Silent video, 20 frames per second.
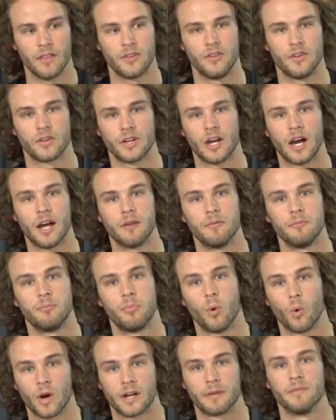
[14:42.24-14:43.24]
you're
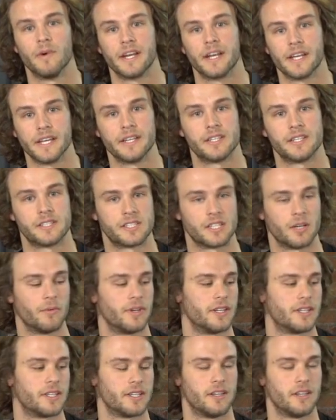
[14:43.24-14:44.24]
not pouring money into
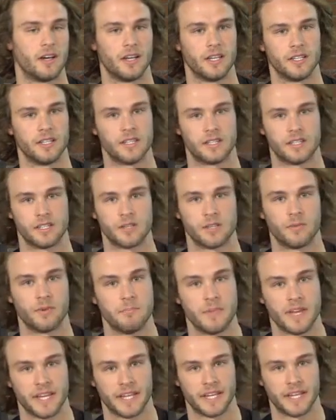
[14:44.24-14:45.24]
someone
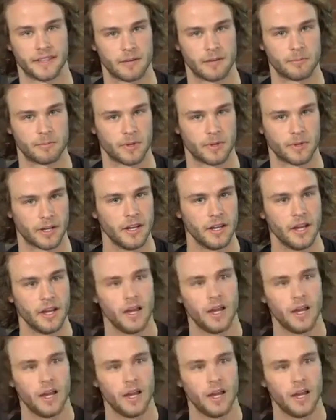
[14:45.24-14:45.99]
making that part.